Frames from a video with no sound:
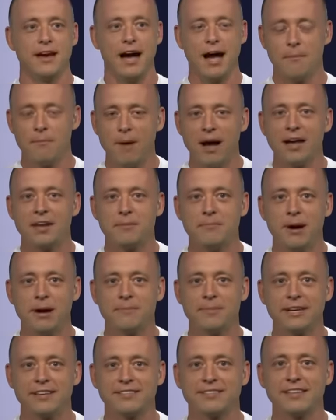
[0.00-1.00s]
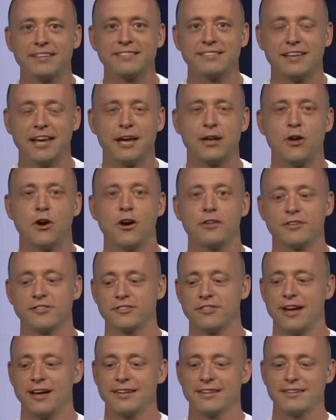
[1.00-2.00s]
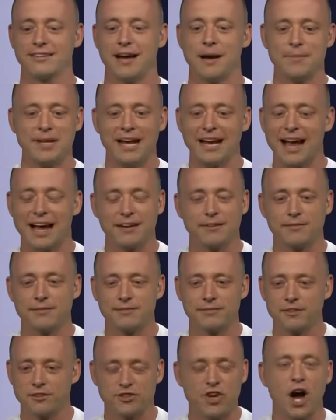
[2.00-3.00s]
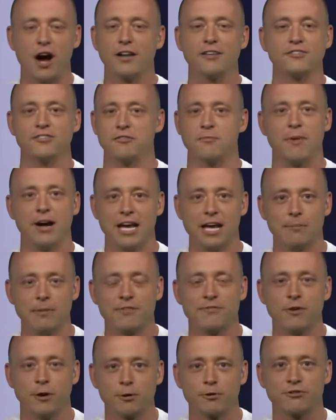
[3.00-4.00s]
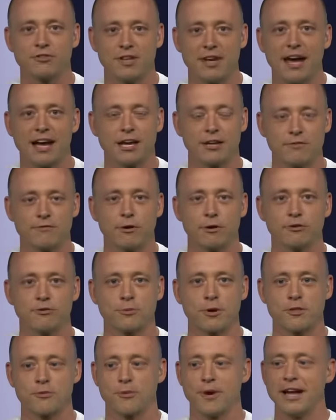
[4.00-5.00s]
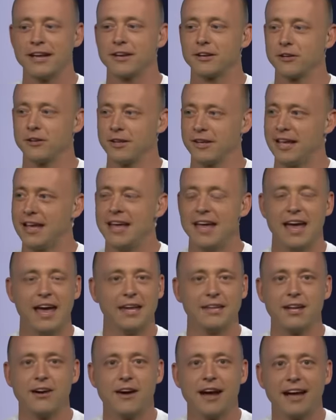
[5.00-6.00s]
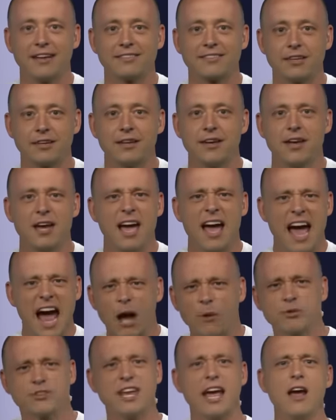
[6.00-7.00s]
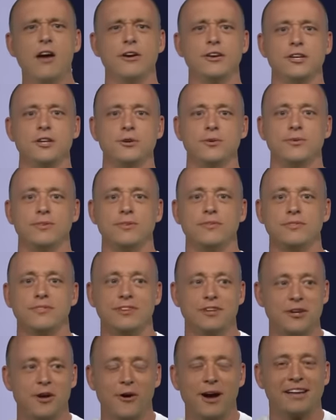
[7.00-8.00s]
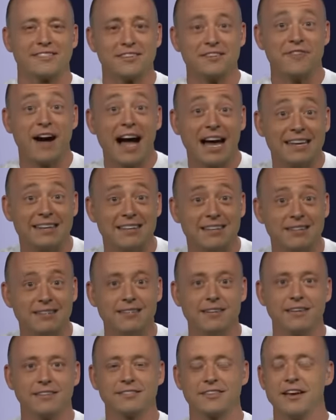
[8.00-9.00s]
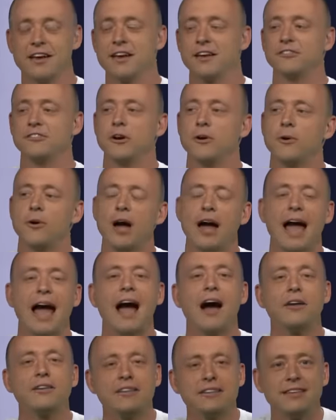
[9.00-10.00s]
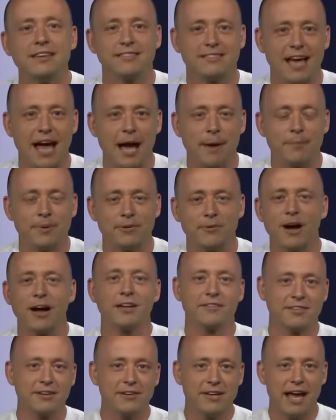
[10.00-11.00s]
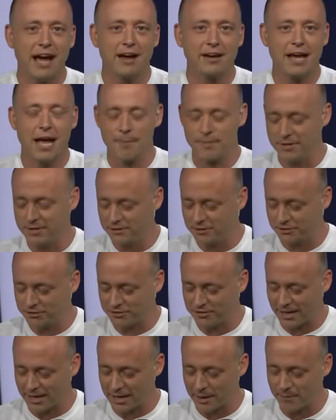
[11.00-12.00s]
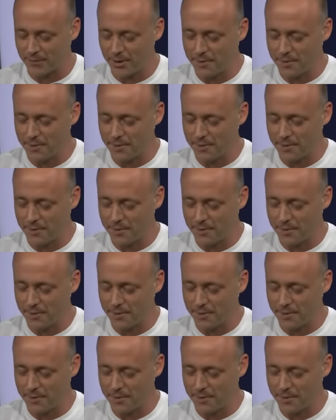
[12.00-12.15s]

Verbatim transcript: I'm minding my business, and all of a sudden, I mean, I got tons of Miami folks that I converse with regularly, and they're asking, how dare you? You know, as if I did this. So how did this happen? Well, I'll tell you how it happened in just a second.